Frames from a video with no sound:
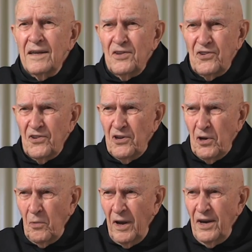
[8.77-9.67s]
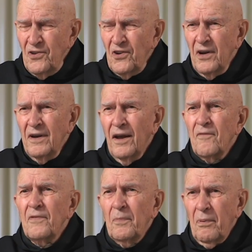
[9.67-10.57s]
continuation
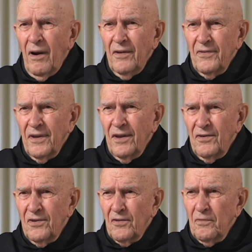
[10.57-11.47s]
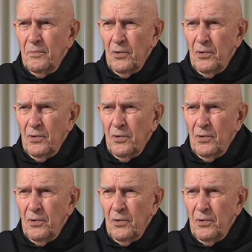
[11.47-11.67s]
of the process of